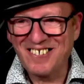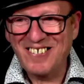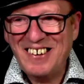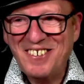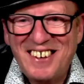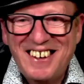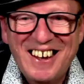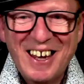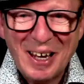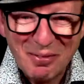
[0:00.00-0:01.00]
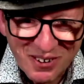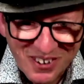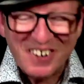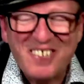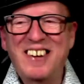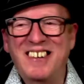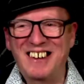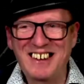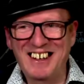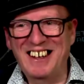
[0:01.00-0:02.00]
Crazy, absolutely
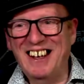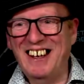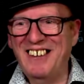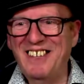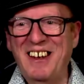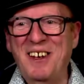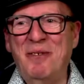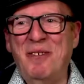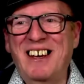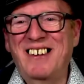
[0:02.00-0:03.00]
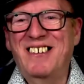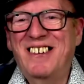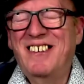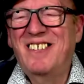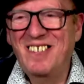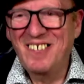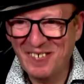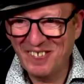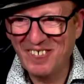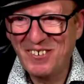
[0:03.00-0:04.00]
crazy. Thank you, Michael.
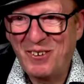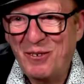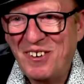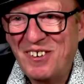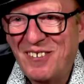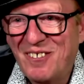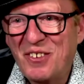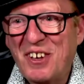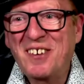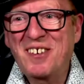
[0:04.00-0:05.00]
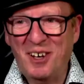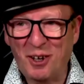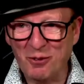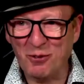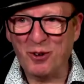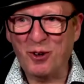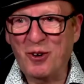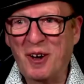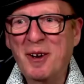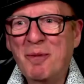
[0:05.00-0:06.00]
Terrific stuff. And thanks, Leon,
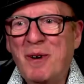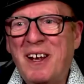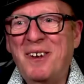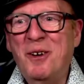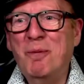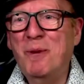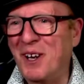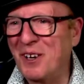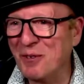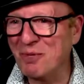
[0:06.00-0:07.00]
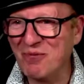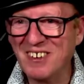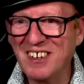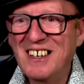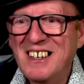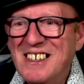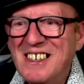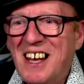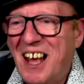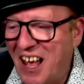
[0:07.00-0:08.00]
for playing your part.
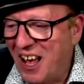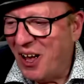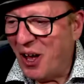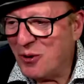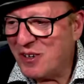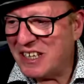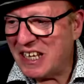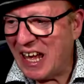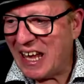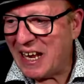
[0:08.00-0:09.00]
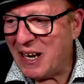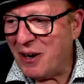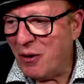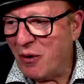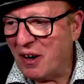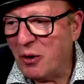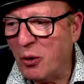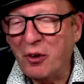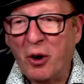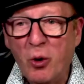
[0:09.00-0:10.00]
Okay, running
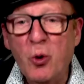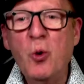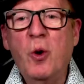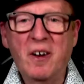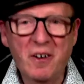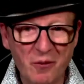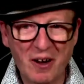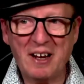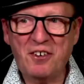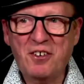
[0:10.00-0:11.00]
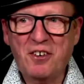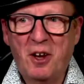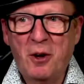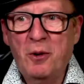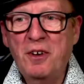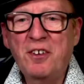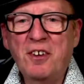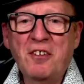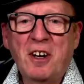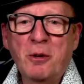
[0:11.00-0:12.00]
order. Oh, right. So this is
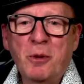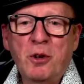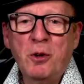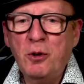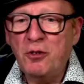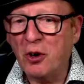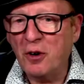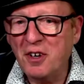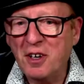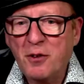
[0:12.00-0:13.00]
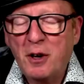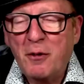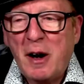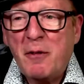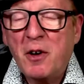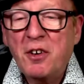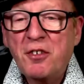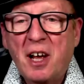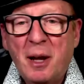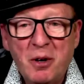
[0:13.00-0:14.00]
a gentleman who joined us for the very
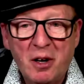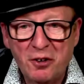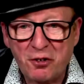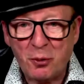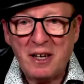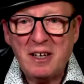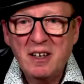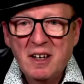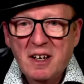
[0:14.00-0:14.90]
first time last week